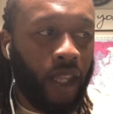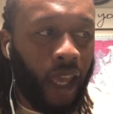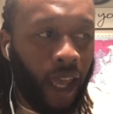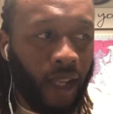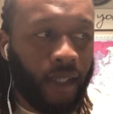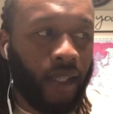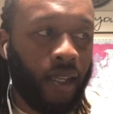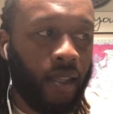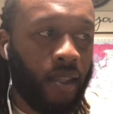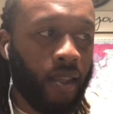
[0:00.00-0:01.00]
the
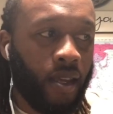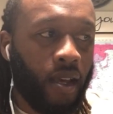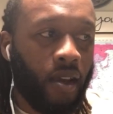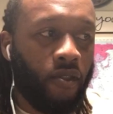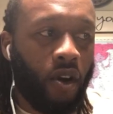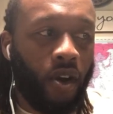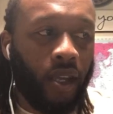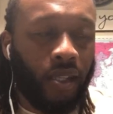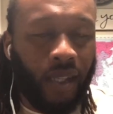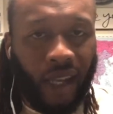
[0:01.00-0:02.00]
18th of
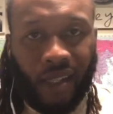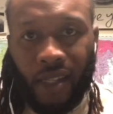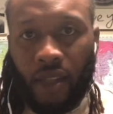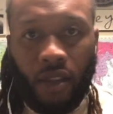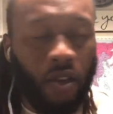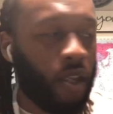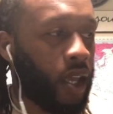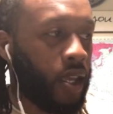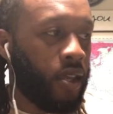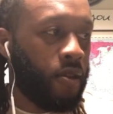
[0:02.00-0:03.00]
August at 10:30
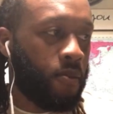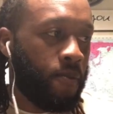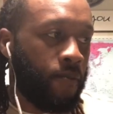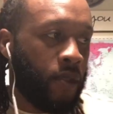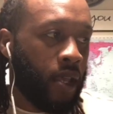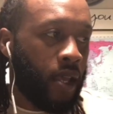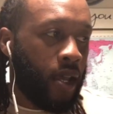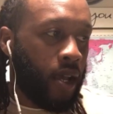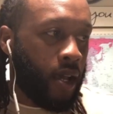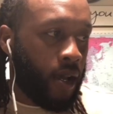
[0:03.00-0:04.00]
a.m.
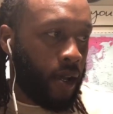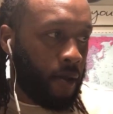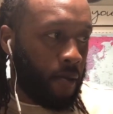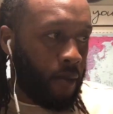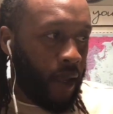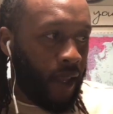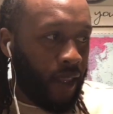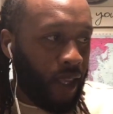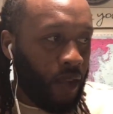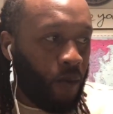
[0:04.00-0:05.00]

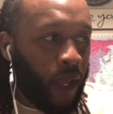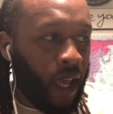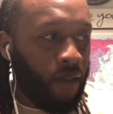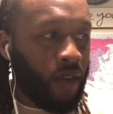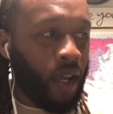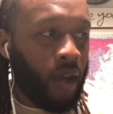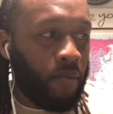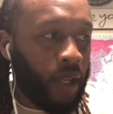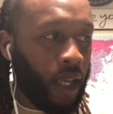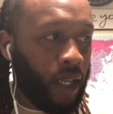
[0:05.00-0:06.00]
And then we have an
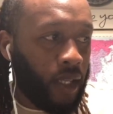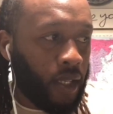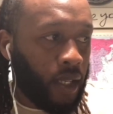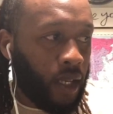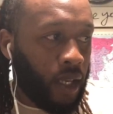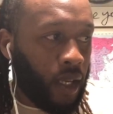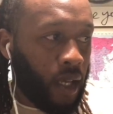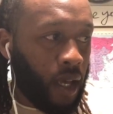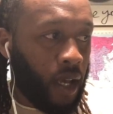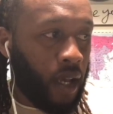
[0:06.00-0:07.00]
update
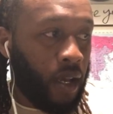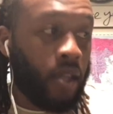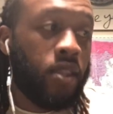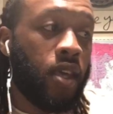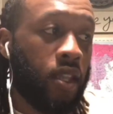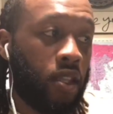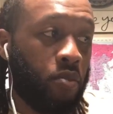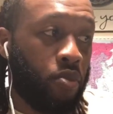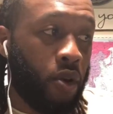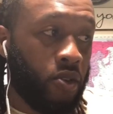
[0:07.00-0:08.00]
that the
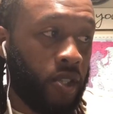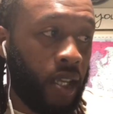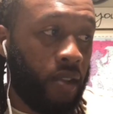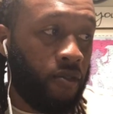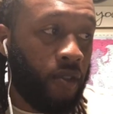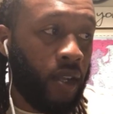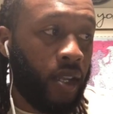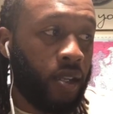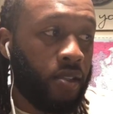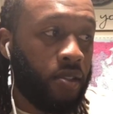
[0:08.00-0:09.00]
pro se
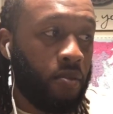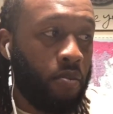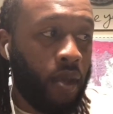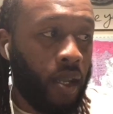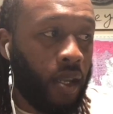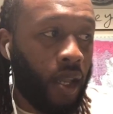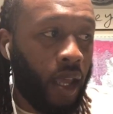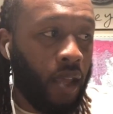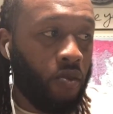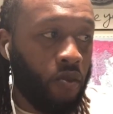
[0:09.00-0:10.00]
defendant submitted
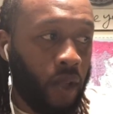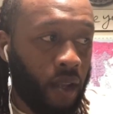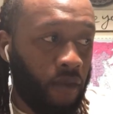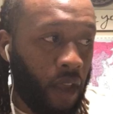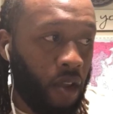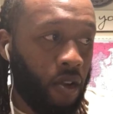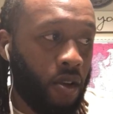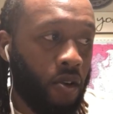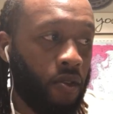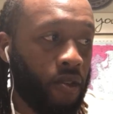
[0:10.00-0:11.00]
a writ of
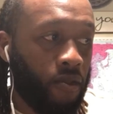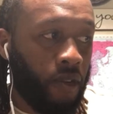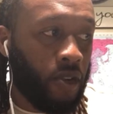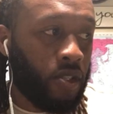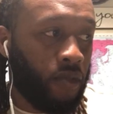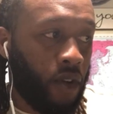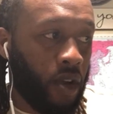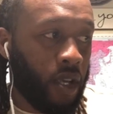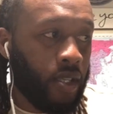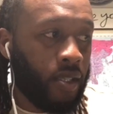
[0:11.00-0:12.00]
error on the 1st of
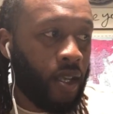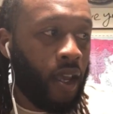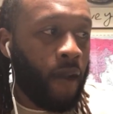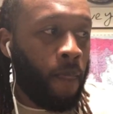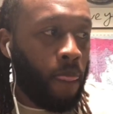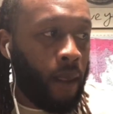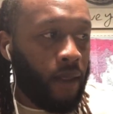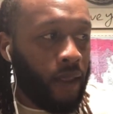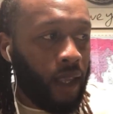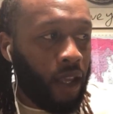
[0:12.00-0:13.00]
August.
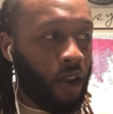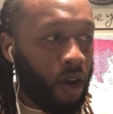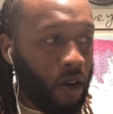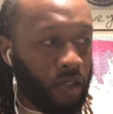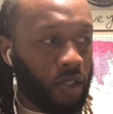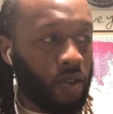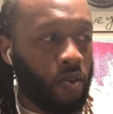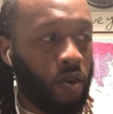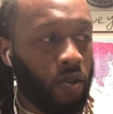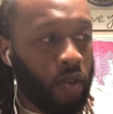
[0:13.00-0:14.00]
And then
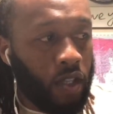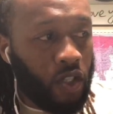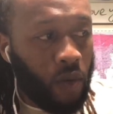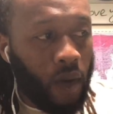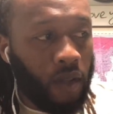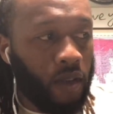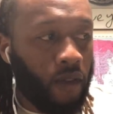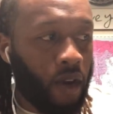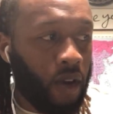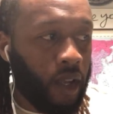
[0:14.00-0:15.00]
also on the 12th of
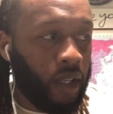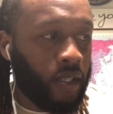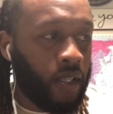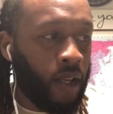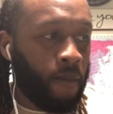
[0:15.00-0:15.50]
August,